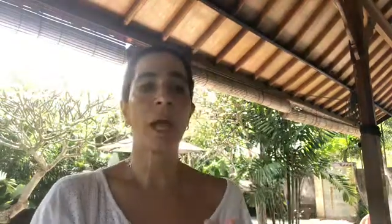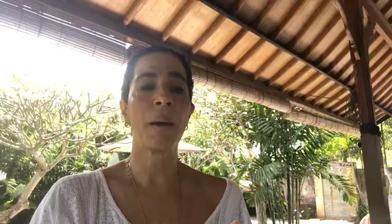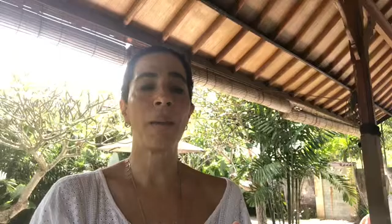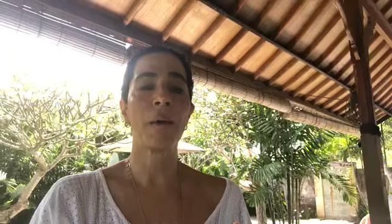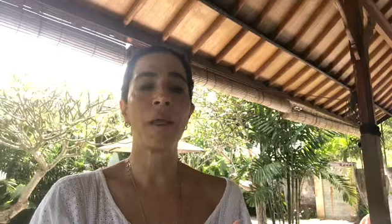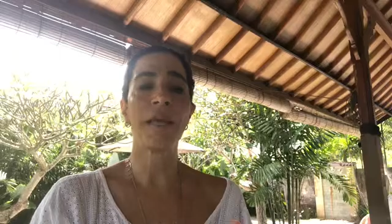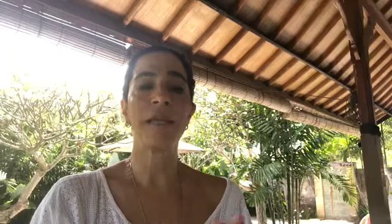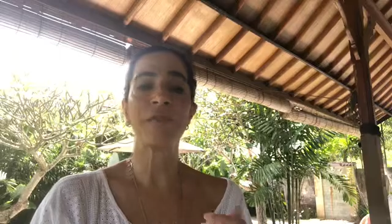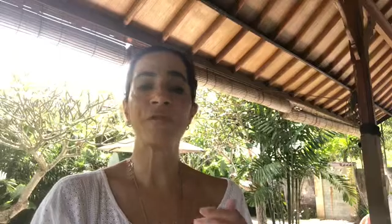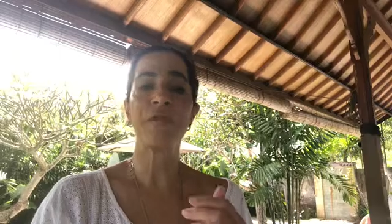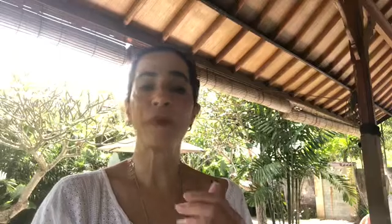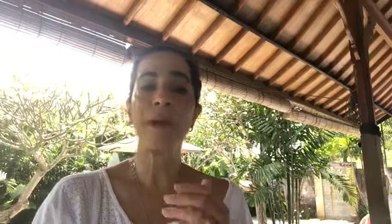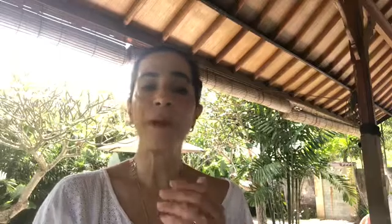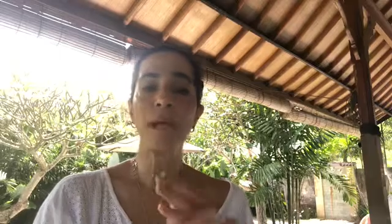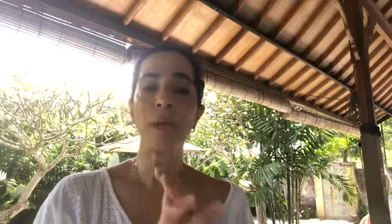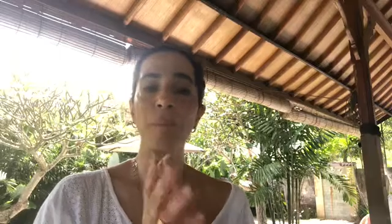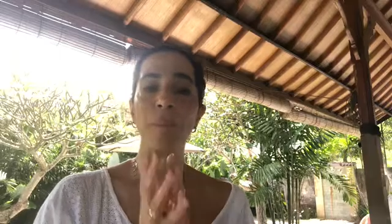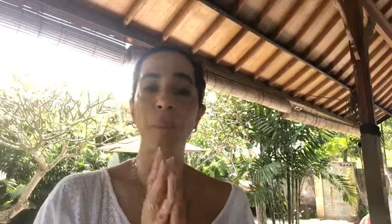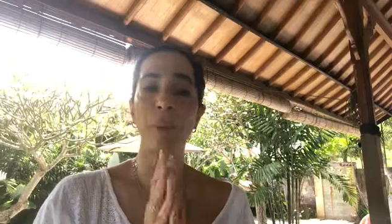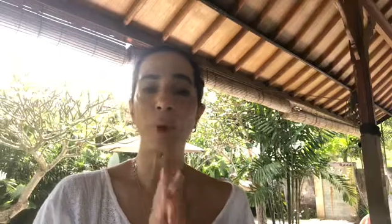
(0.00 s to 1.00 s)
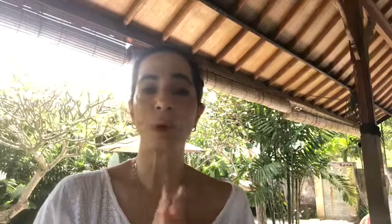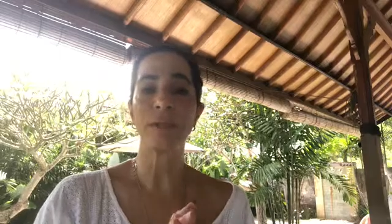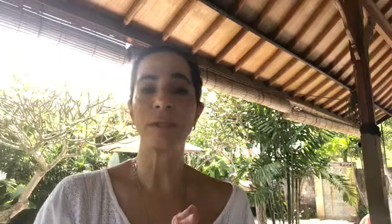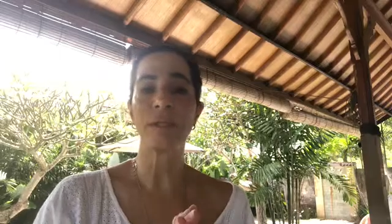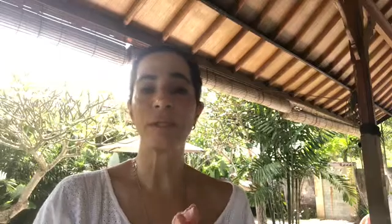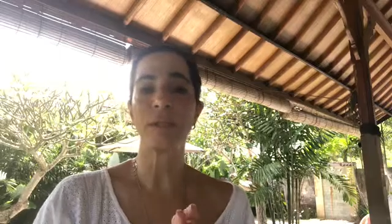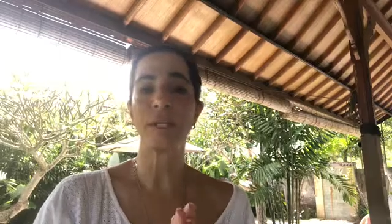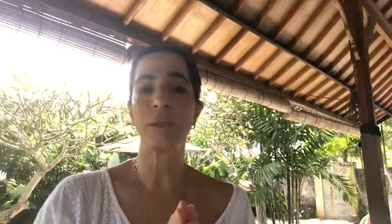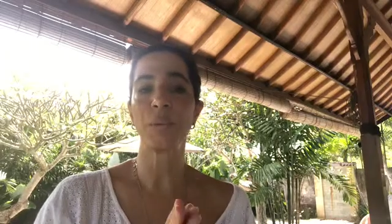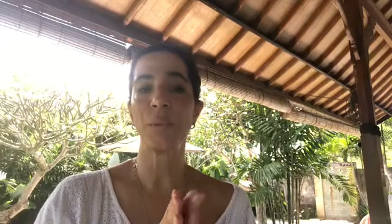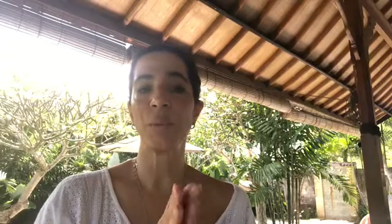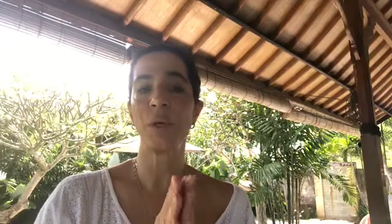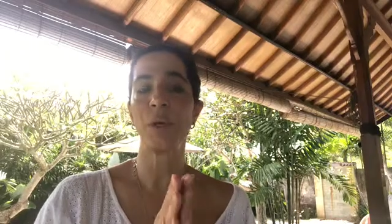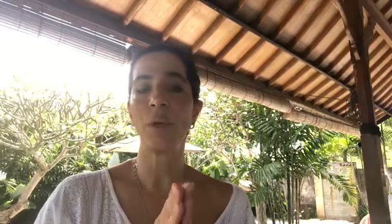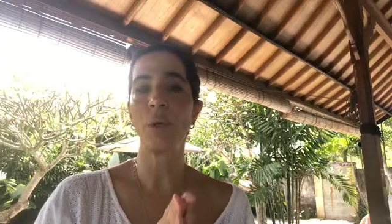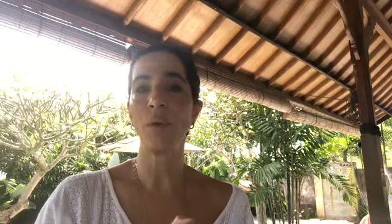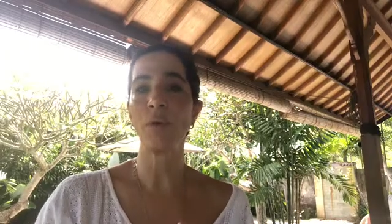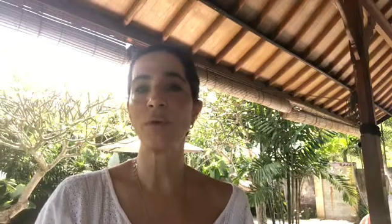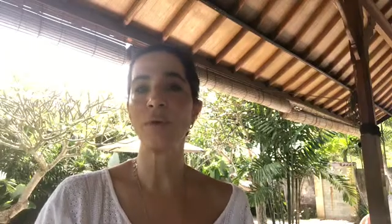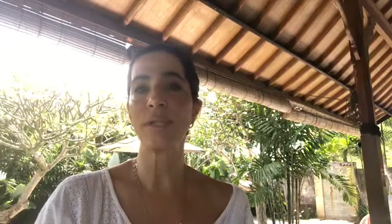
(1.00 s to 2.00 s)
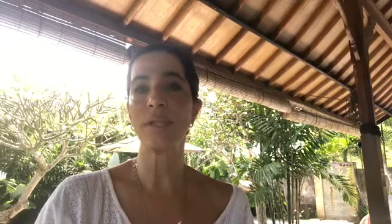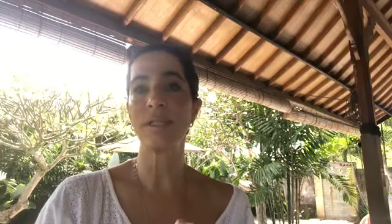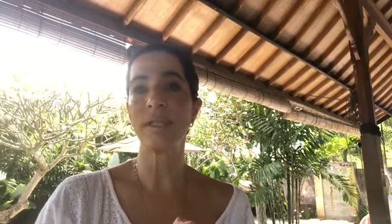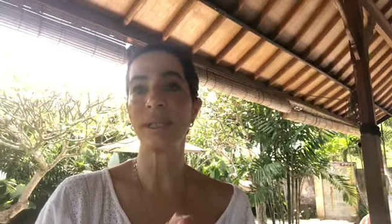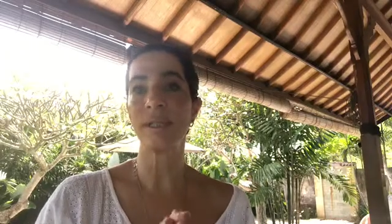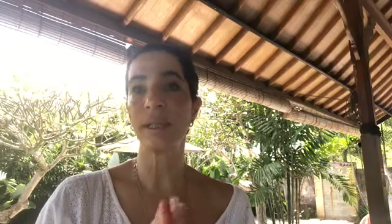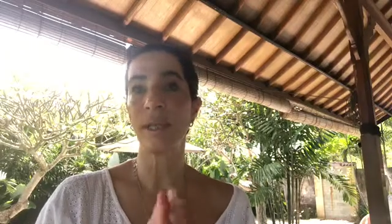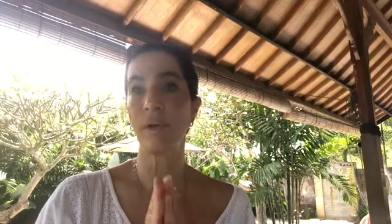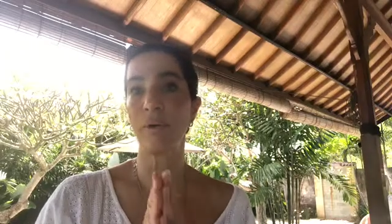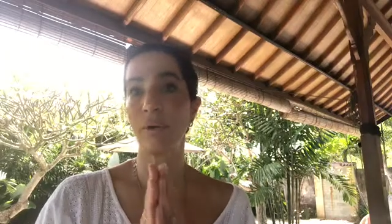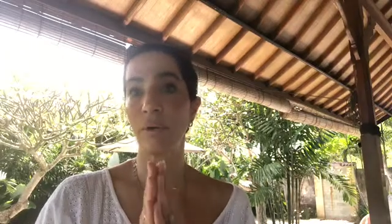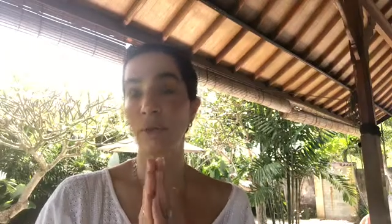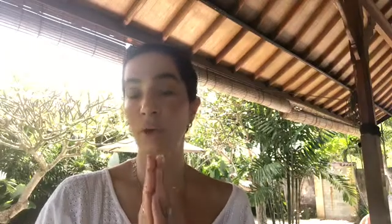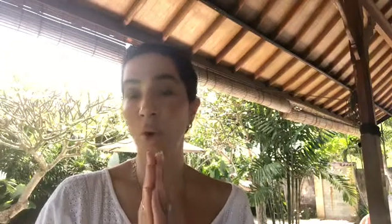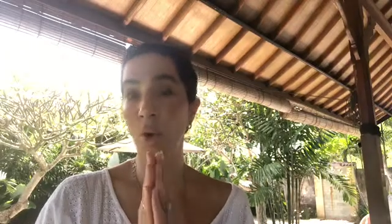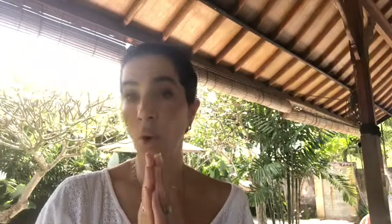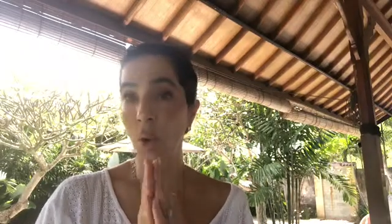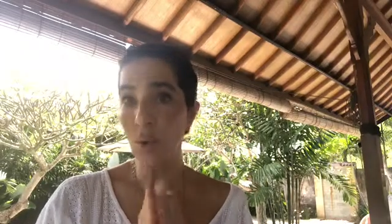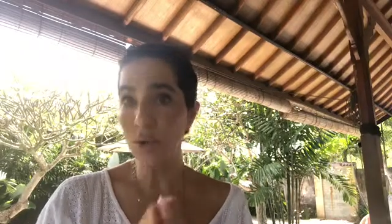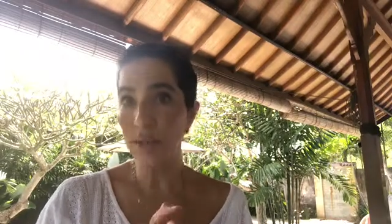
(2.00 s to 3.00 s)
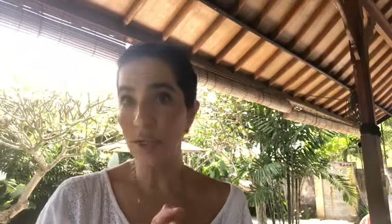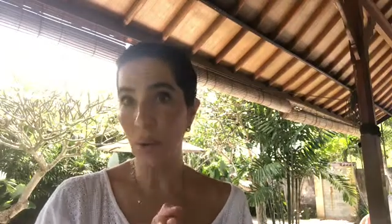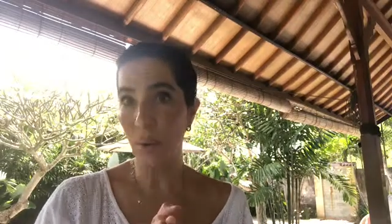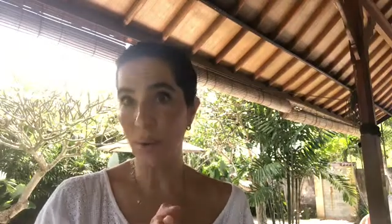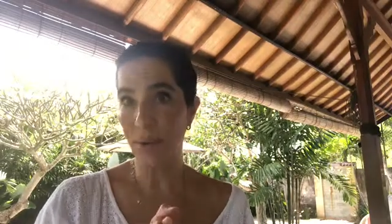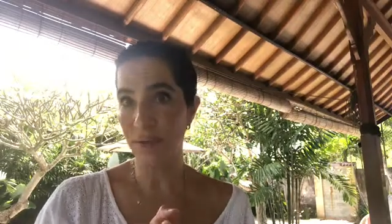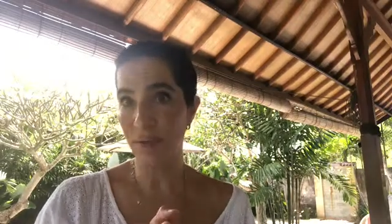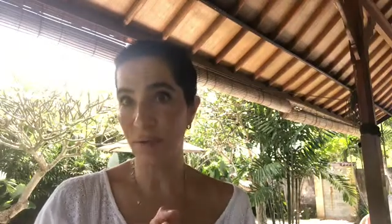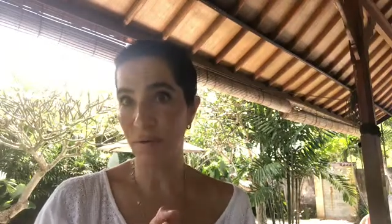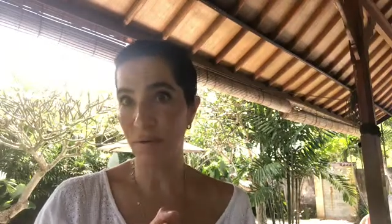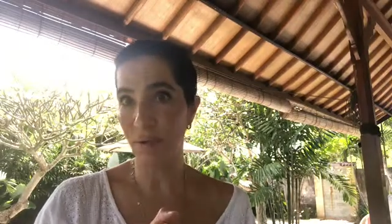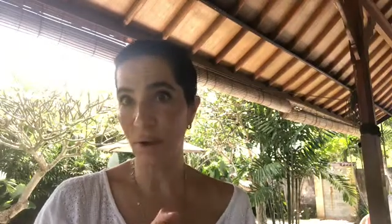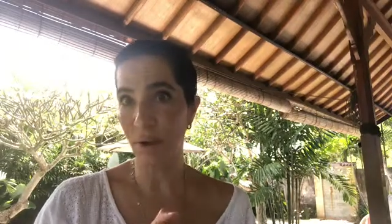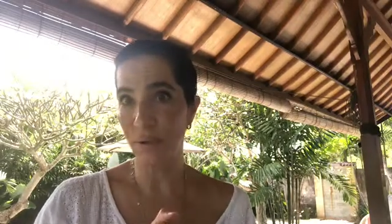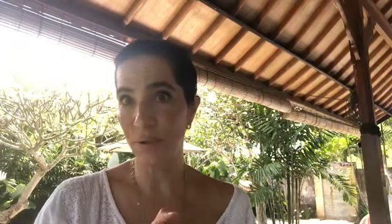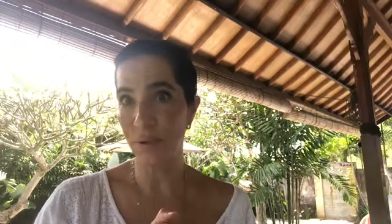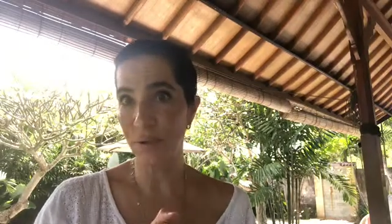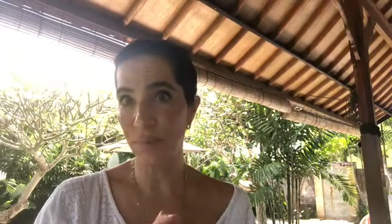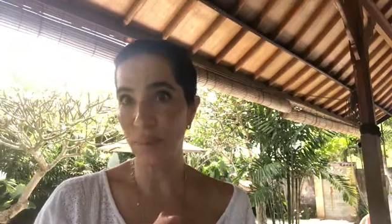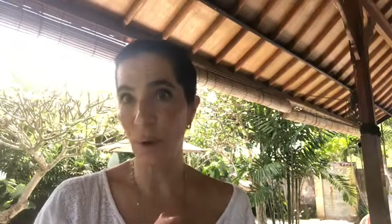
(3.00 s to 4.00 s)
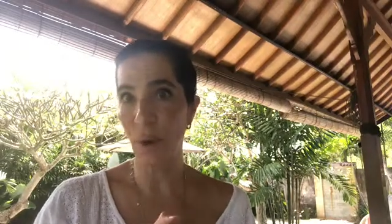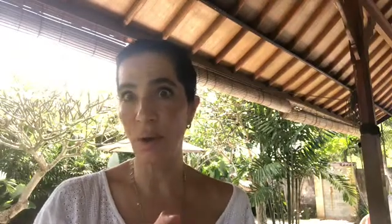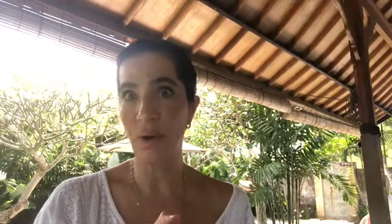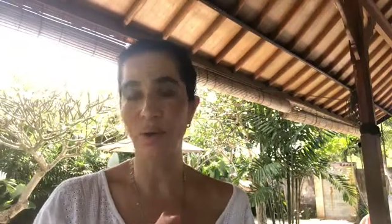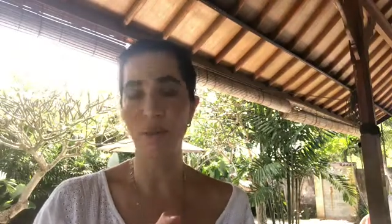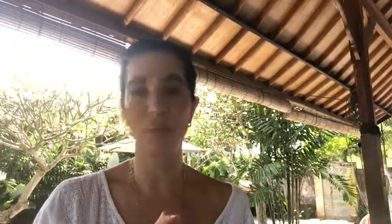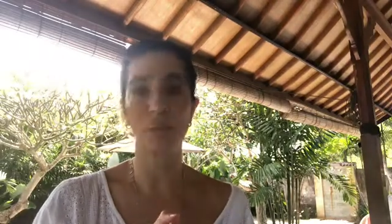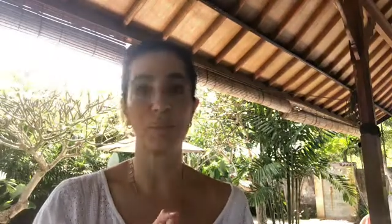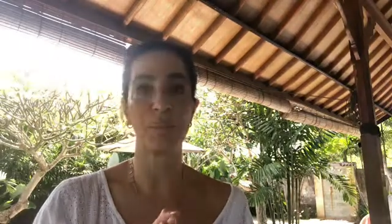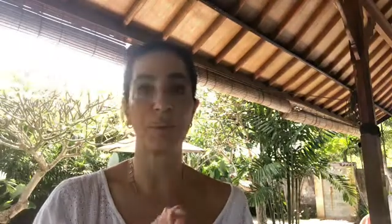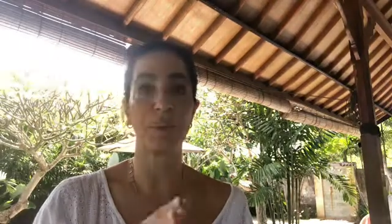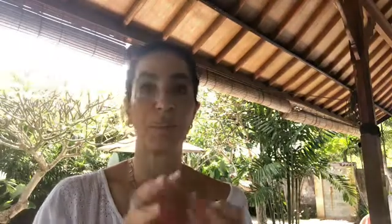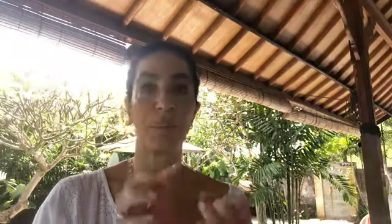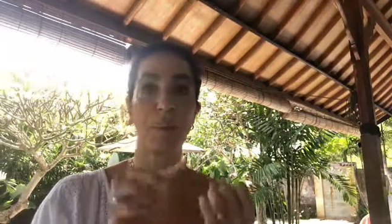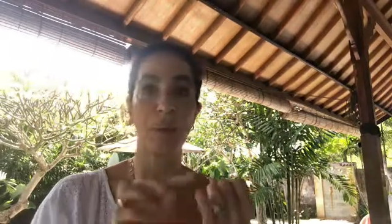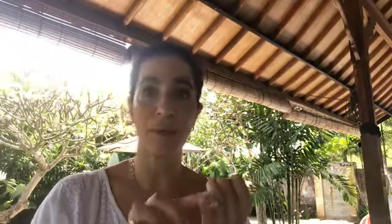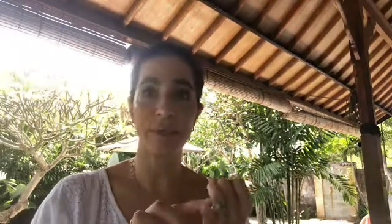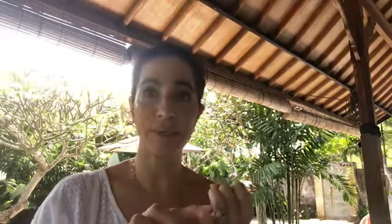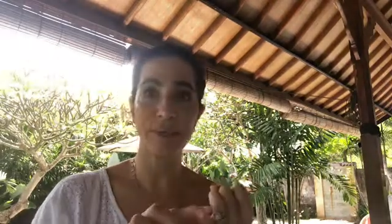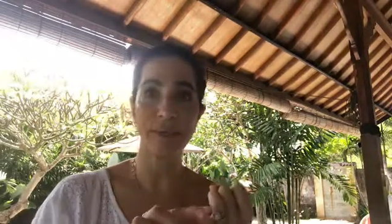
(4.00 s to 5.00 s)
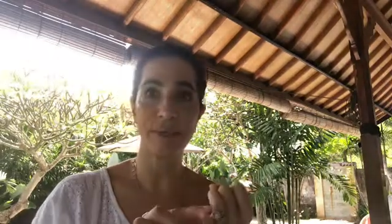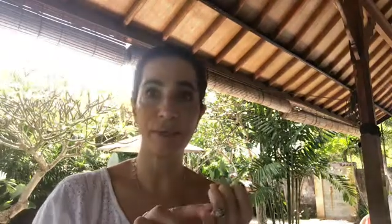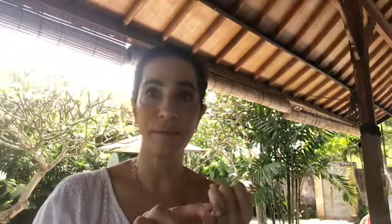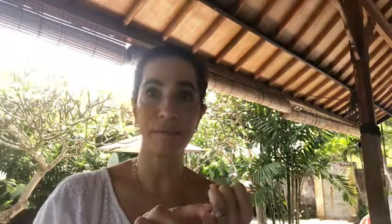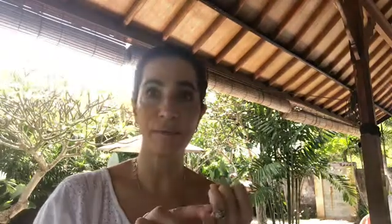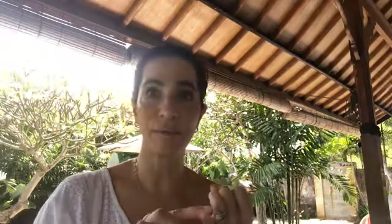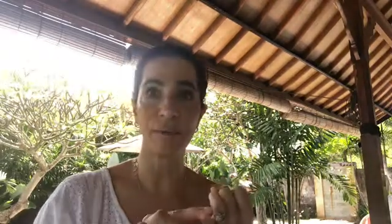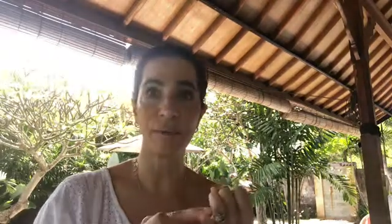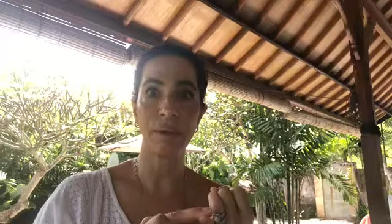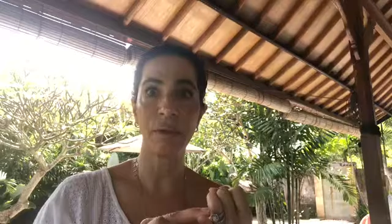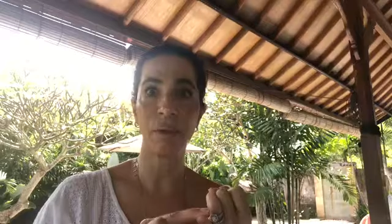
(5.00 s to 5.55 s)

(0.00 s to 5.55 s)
It's very important that we notice that the consequence of our response could be positive,